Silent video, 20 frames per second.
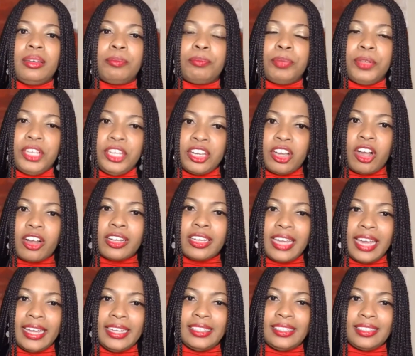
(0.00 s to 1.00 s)
PR
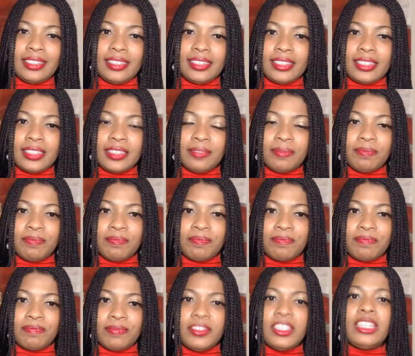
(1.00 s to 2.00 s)
cases
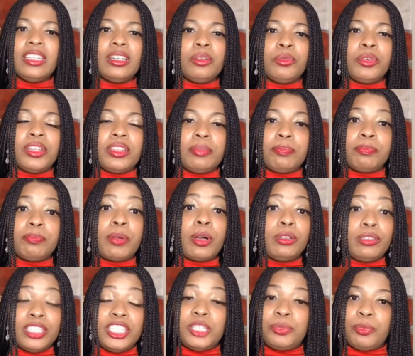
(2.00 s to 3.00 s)
dealing with
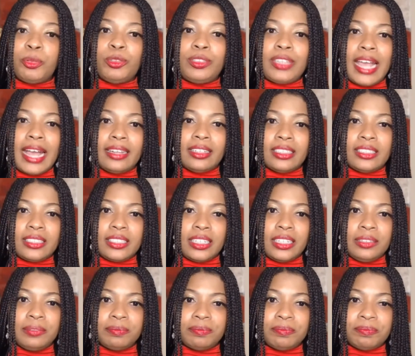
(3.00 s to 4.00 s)
police
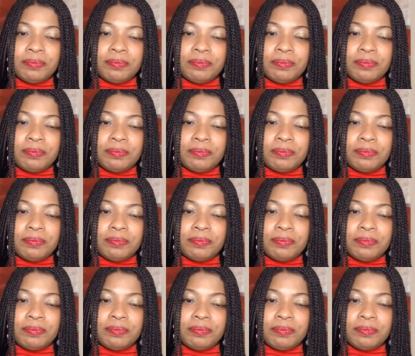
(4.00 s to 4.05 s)
brutality.